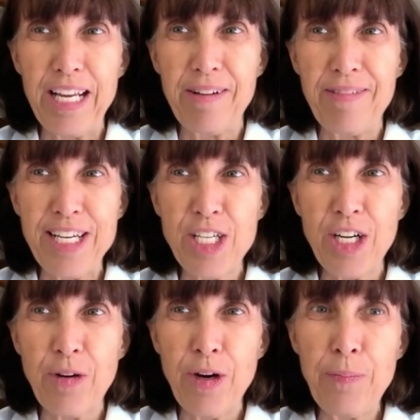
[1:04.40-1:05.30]
innovation
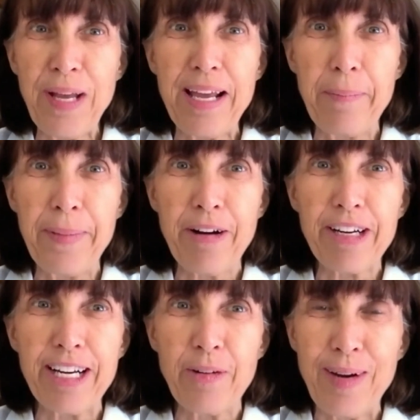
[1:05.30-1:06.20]
group at
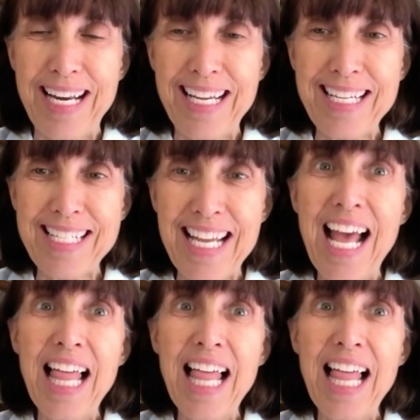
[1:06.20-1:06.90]
American Greetings,